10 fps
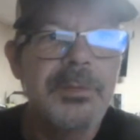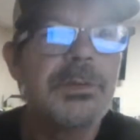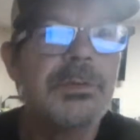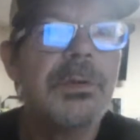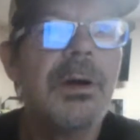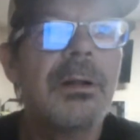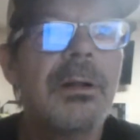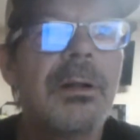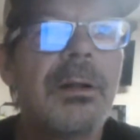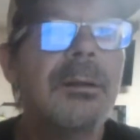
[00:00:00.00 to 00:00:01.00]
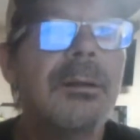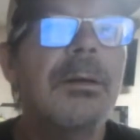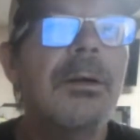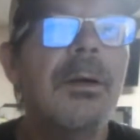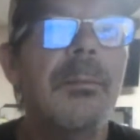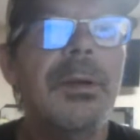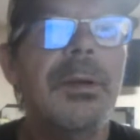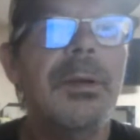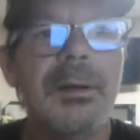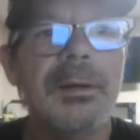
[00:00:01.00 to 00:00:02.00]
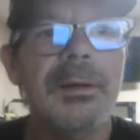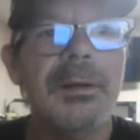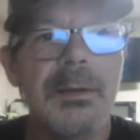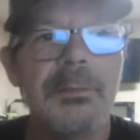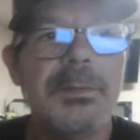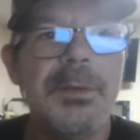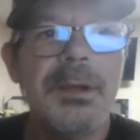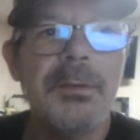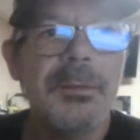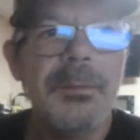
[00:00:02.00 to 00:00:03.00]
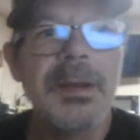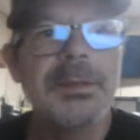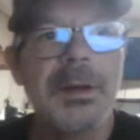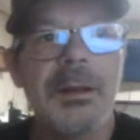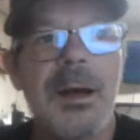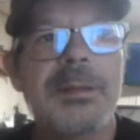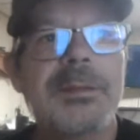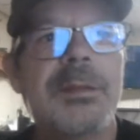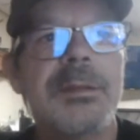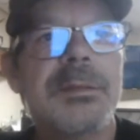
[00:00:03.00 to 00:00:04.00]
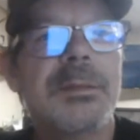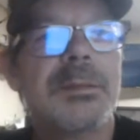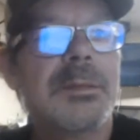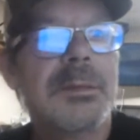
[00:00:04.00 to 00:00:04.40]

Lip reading: because to me, it would make a lot of sense. Hopefully